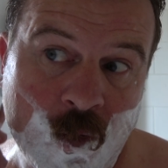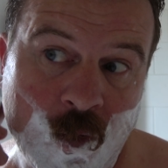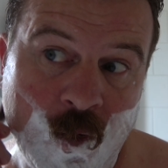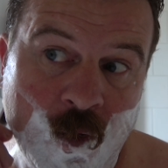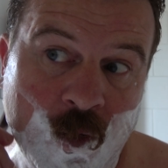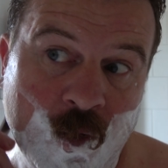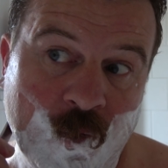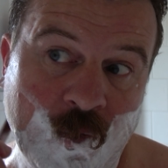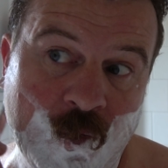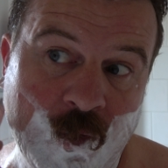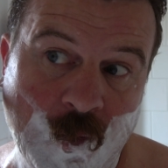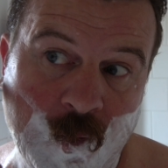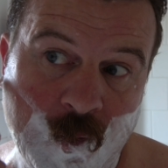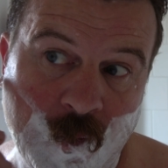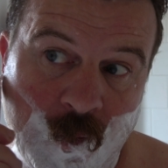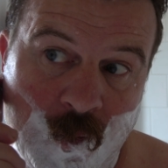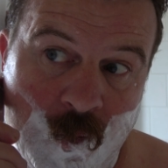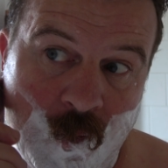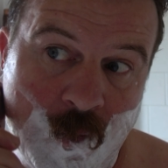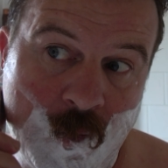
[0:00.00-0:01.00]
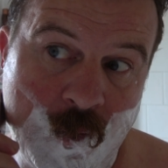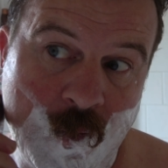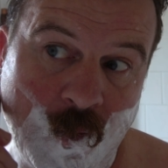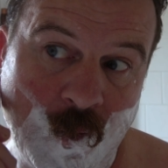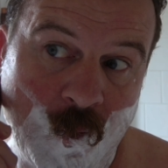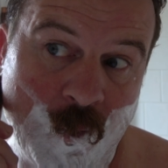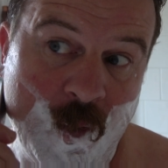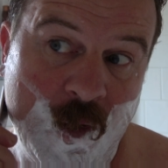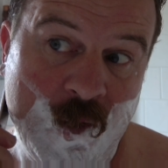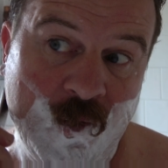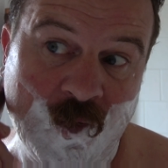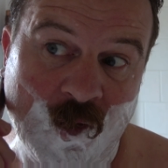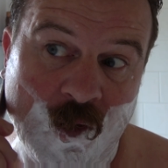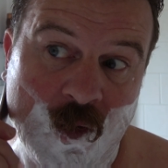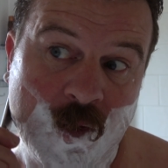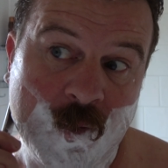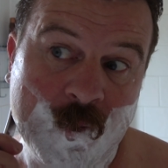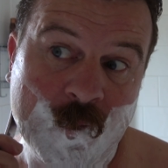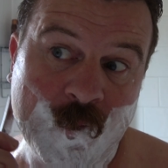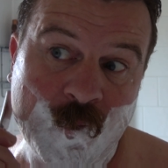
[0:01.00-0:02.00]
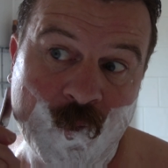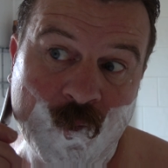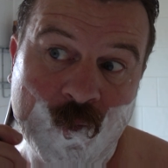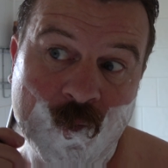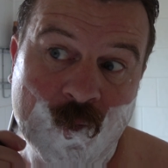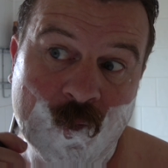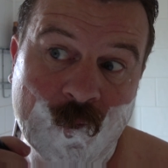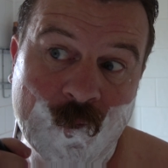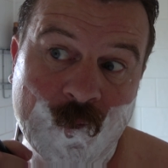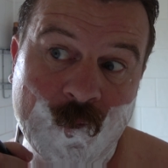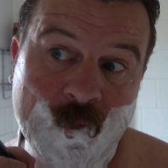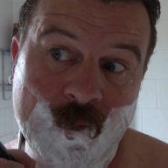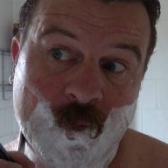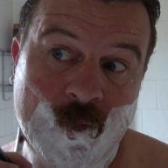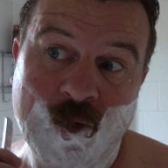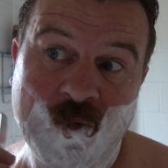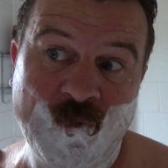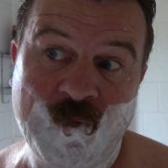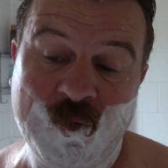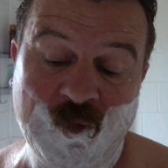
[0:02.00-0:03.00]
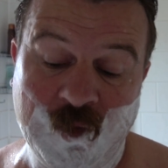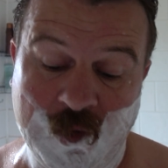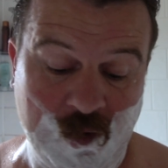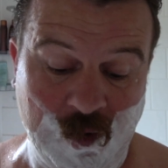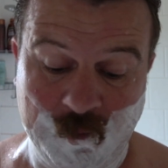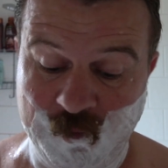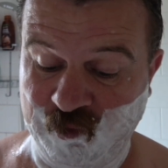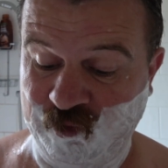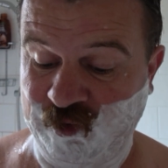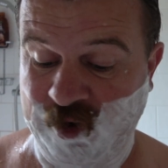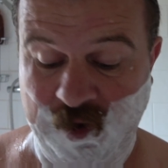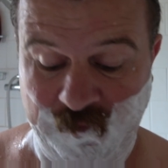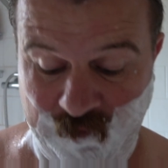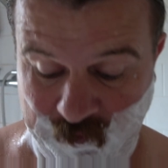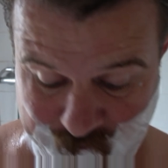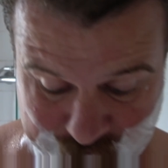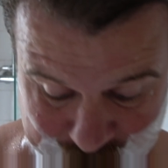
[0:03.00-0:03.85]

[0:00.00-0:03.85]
is basically, it feels like I'm not shaving.